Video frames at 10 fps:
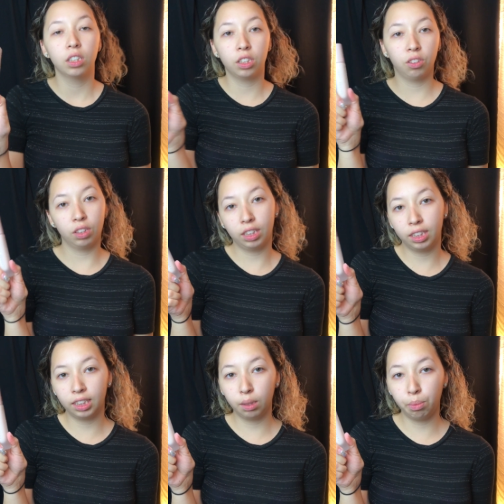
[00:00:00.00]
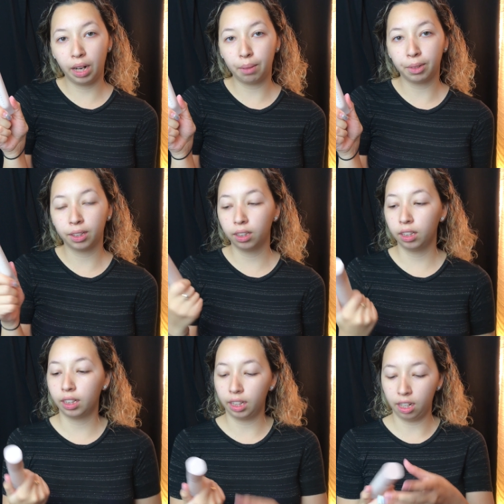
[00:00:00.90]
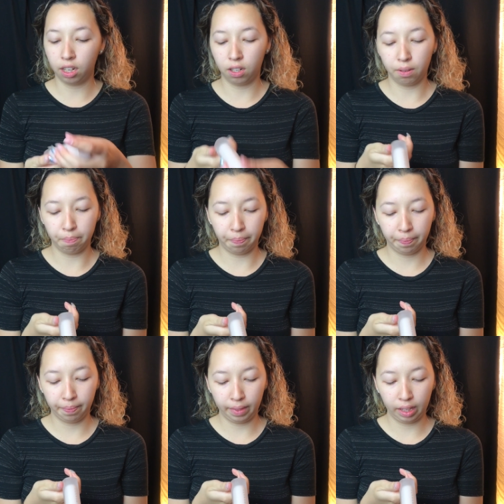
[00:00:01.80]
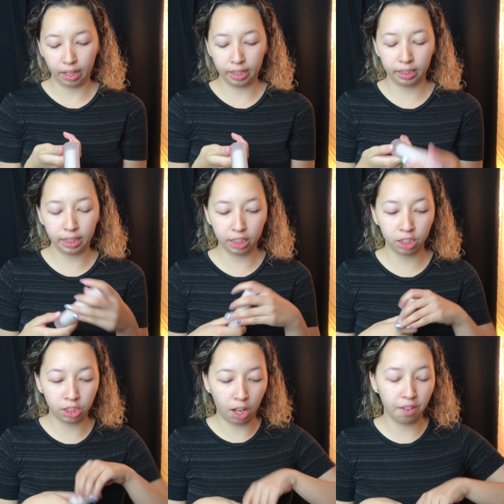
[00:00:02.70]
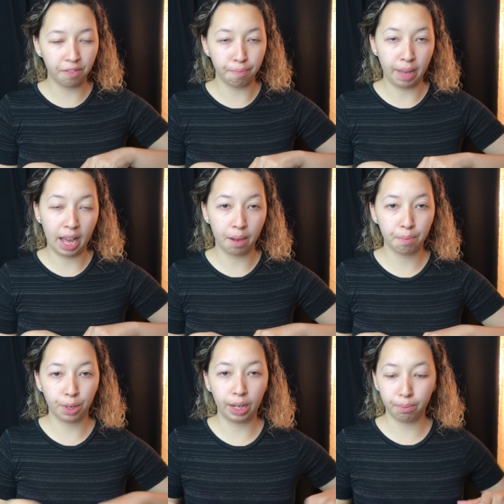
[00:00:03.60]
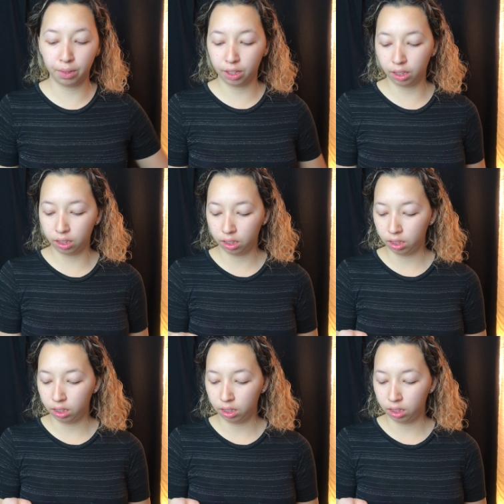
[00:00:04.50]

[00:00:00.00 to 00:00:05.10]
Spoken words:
So this is the primer. It says soft matte primer.